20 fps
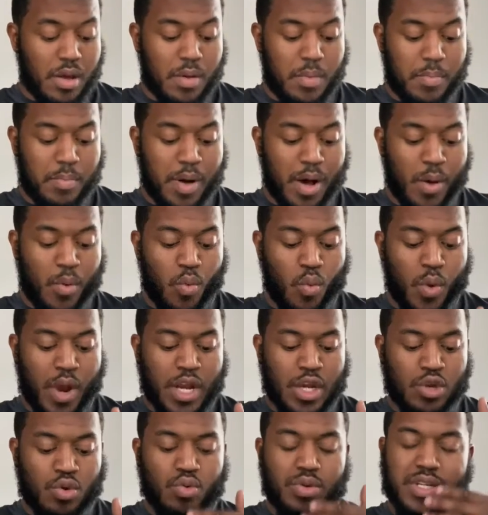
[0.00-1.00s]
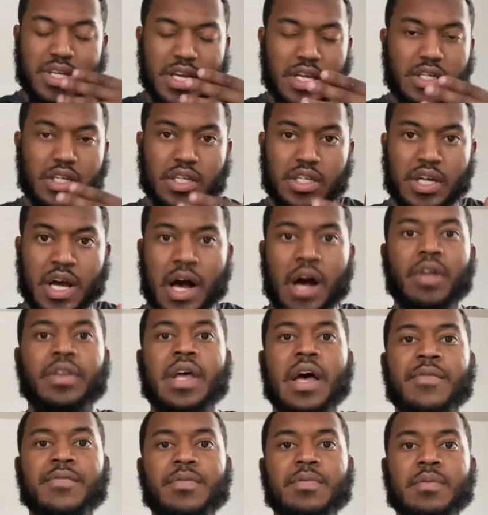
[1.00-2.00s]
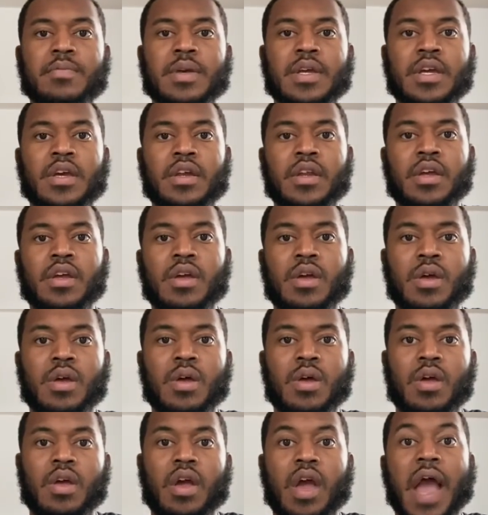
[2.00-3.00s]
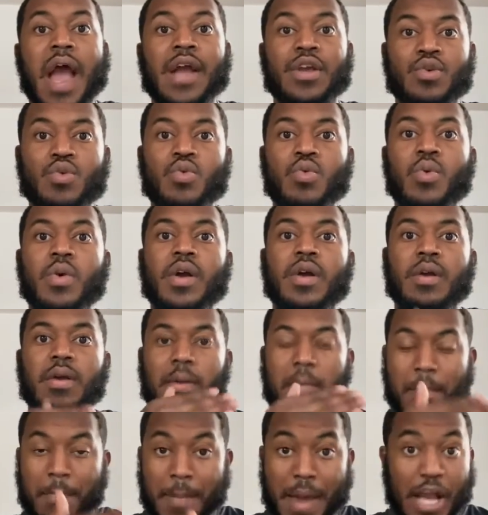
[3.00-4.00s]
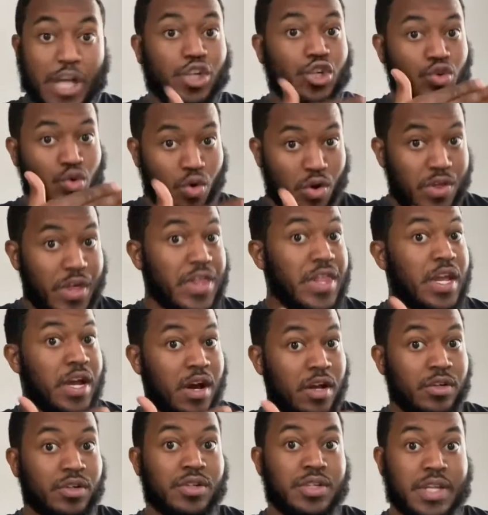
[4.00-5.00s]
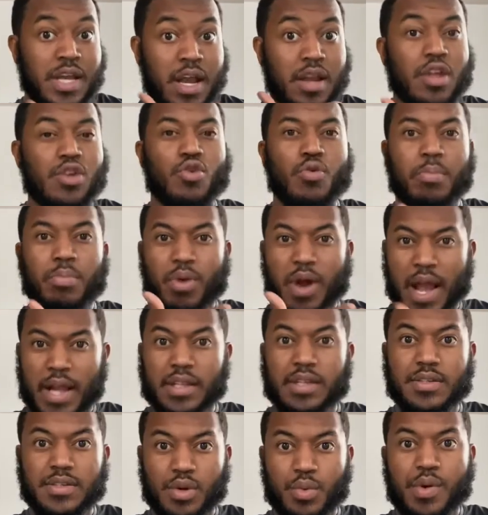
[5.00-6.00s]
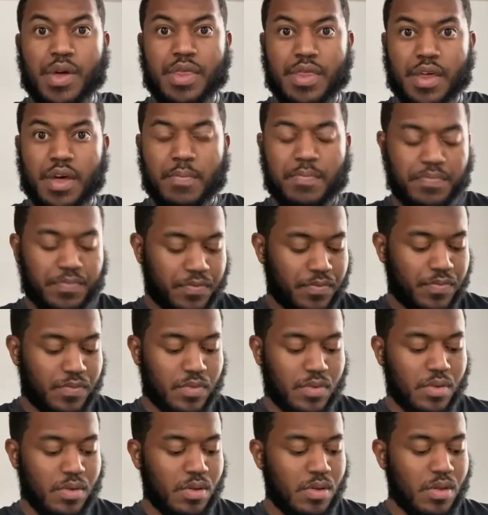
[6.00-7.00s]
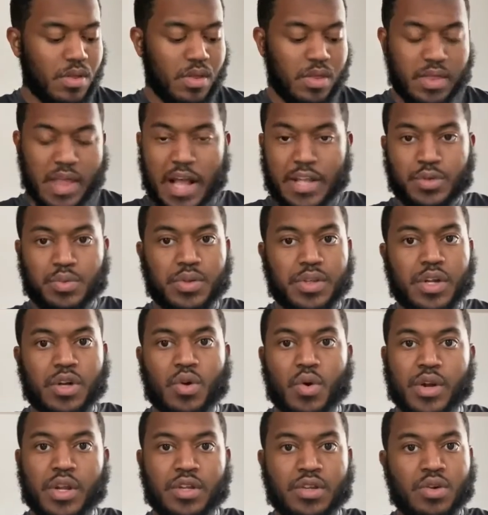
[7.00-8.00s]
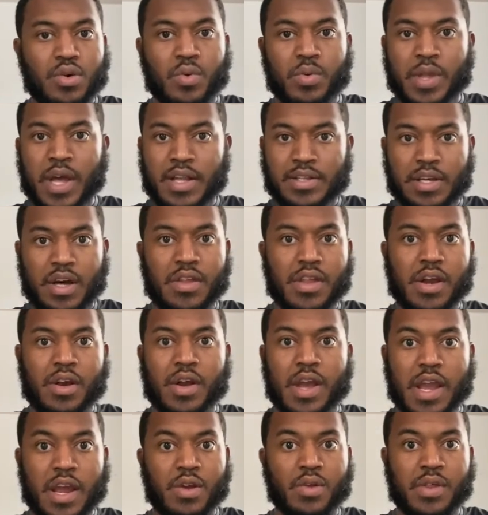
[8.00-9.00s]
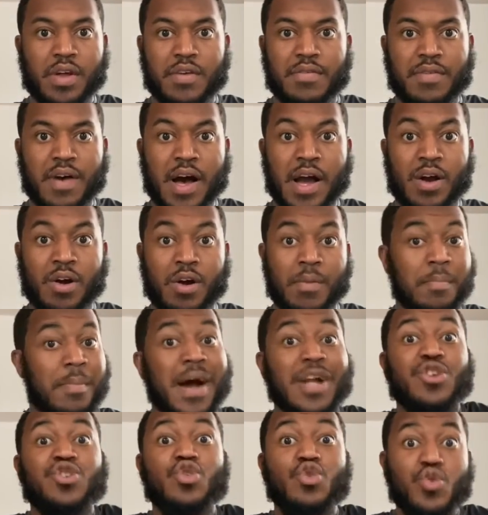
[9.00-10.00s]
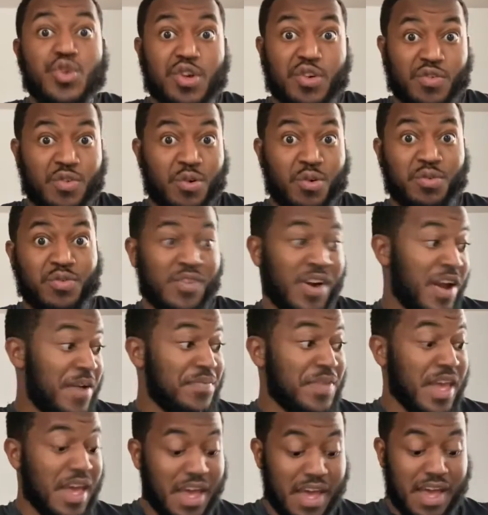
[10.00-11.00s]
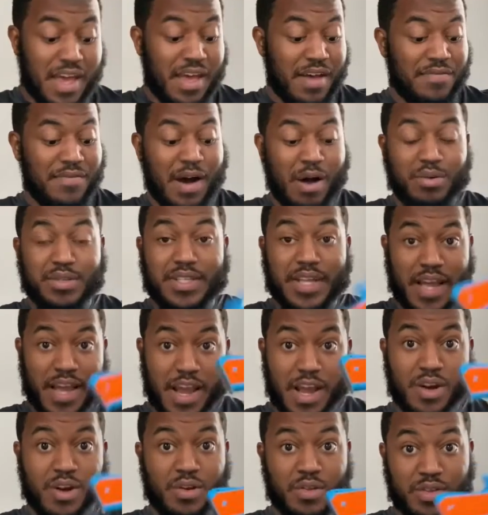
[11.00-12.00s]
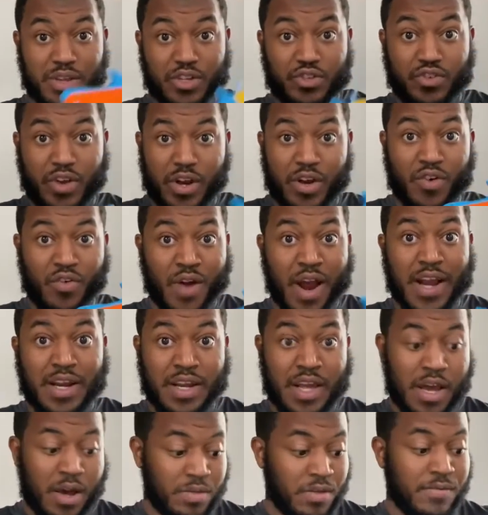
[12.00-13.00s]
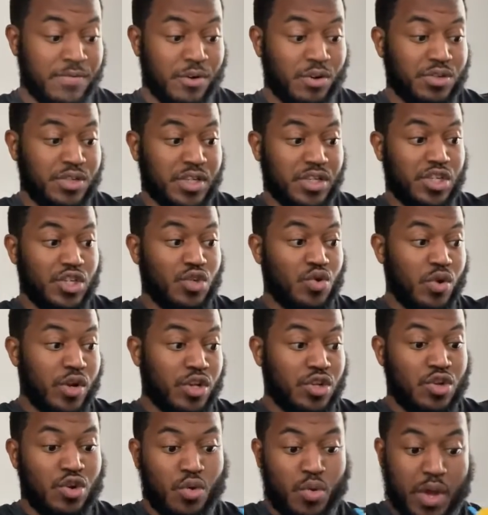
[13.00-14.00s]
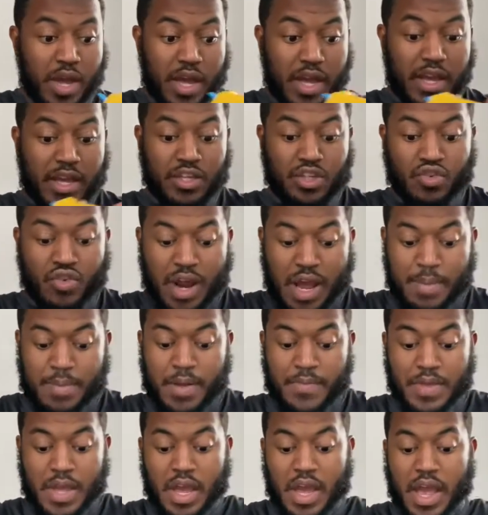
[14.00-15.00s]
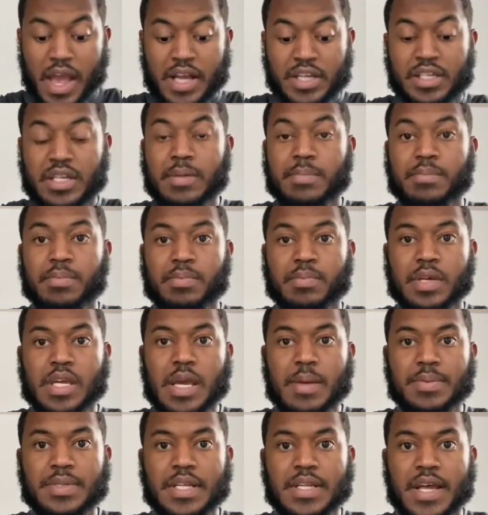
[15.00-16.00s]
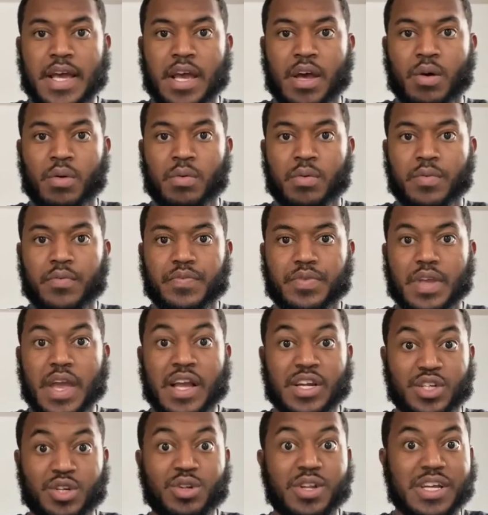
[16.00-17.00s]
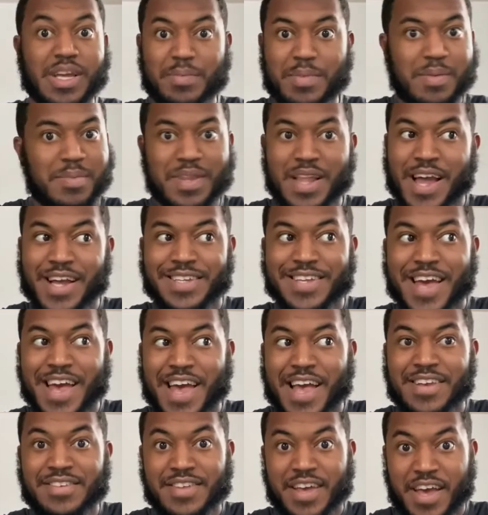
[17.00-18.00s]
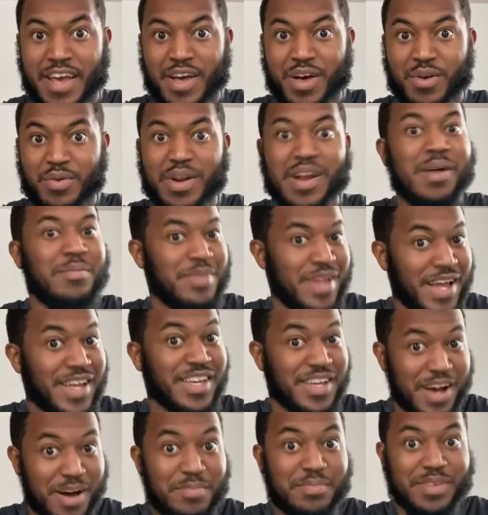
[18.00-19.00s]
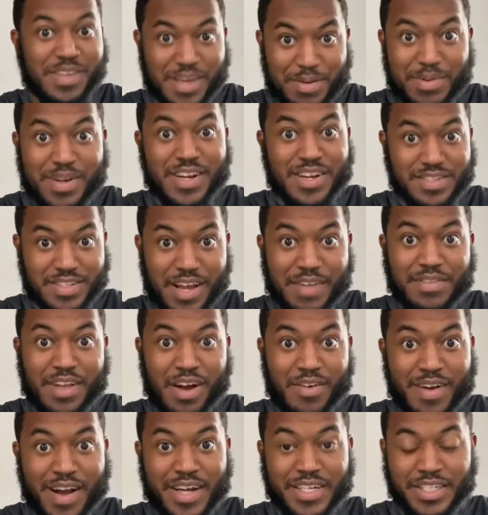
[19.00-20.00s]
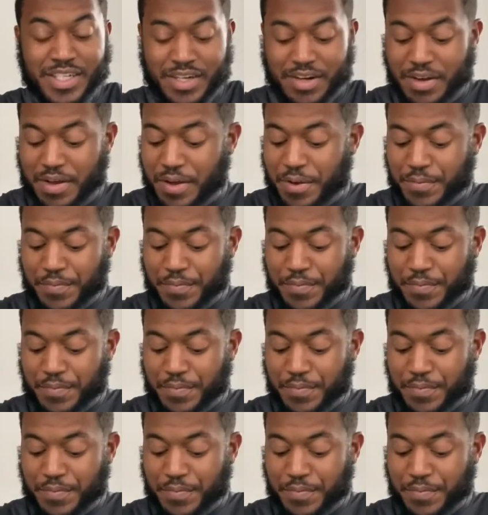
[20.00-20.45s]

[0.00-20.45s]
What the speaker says: But when you teach a child that from the beginning and you make sure that they understand it, you practice it with them, that's what they're going to do. That's how they handle their firearm. My 2-year-old, right? If I was to hand her this trainer right now, the first thing she's going to do is grab it, and she keeps it down. And she'll look at me and be like, Dad, down? And I'm like, yep, keep it in the safe direction.